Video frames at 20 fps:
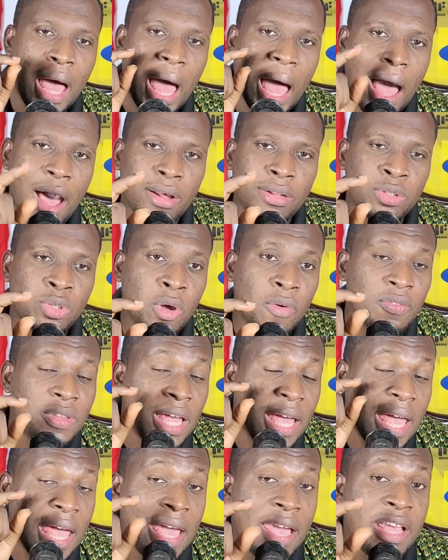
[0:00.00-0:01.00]
out of
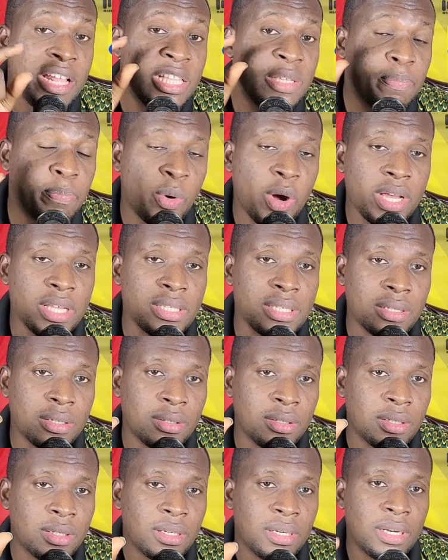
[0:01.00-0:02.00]
the 8 points
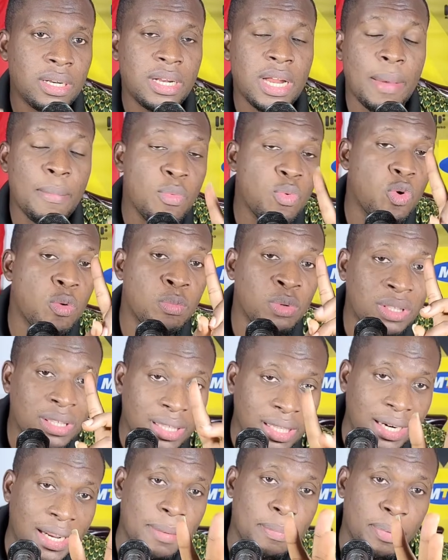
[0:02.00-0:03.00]
no, na me wo mu
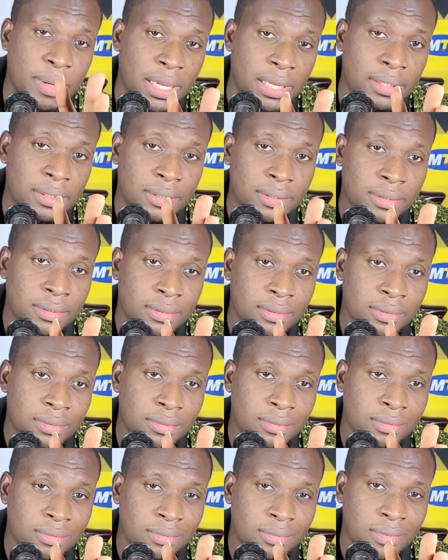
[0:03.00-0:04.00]
trepe.
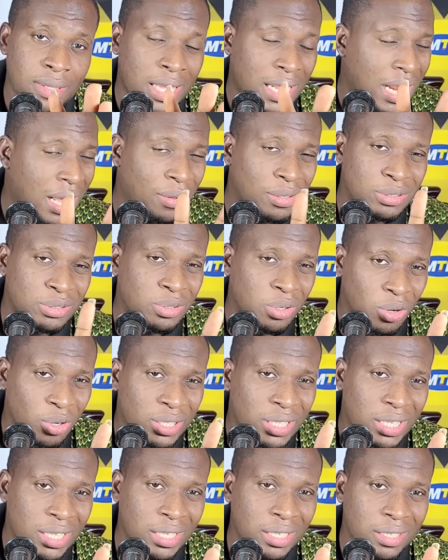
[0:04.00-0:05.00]
And I was
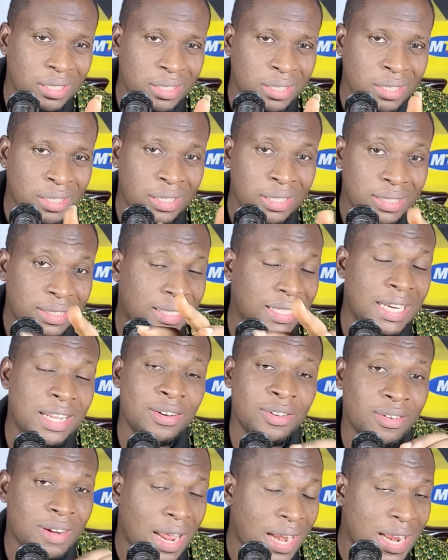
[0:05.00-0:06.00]
not okay. Today
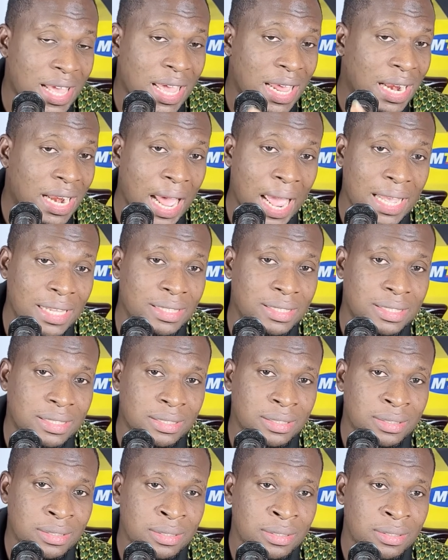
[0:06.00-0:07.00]
no can light.
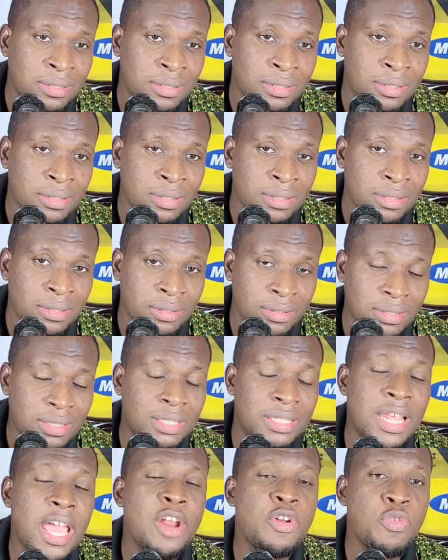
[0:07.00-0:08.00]

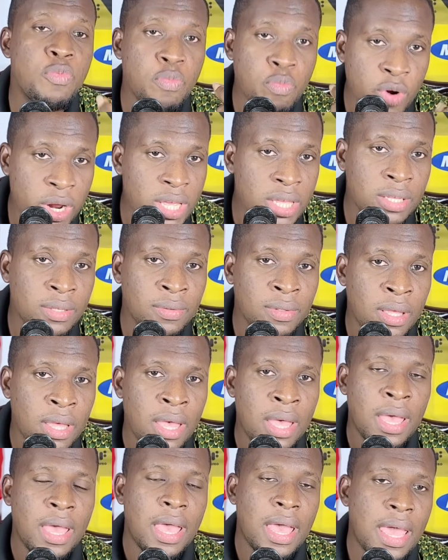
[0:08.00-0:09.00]
Ntina numre
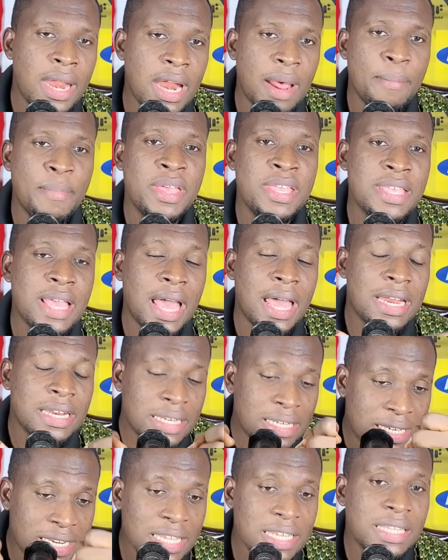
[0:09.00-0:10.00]
and na
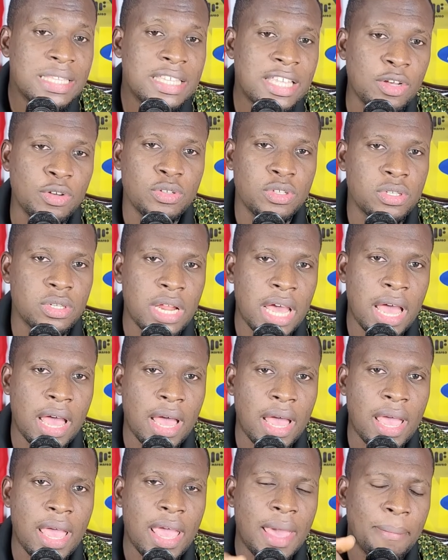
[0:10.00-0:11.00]
menya details
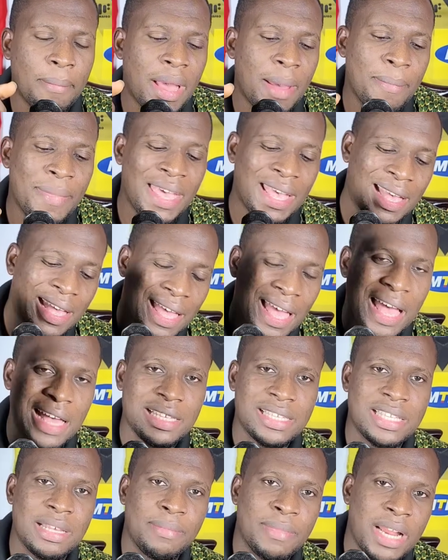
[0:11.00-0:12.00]
na e ma me ka
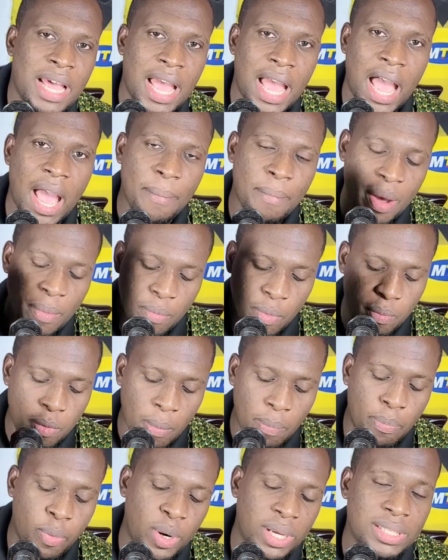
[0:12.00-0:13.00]
asem na me
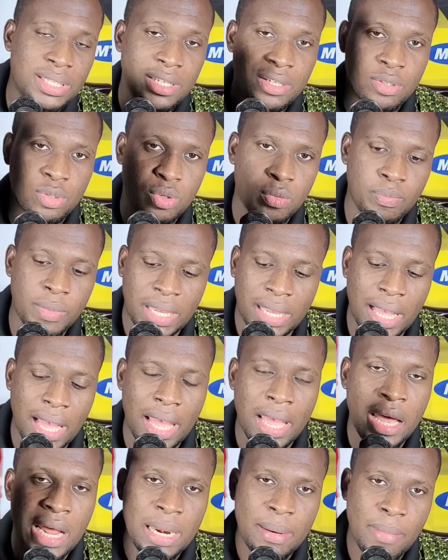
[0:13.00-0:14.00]
bobo point in so me
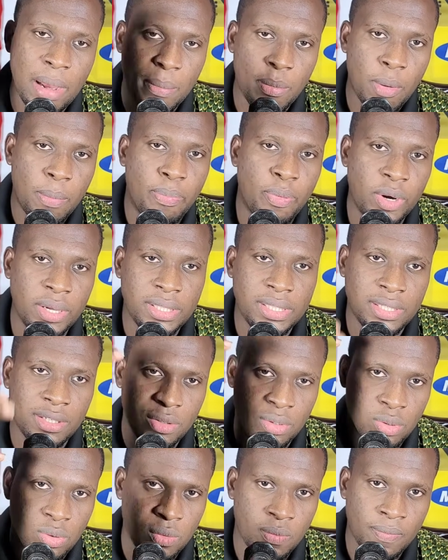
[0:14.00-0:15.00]
ka ma bo point
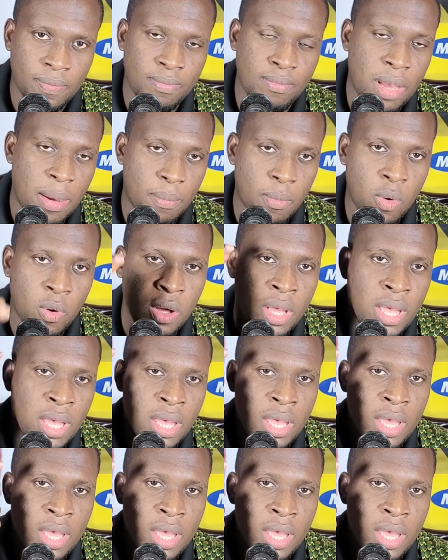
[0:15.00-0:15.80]
in so ma bo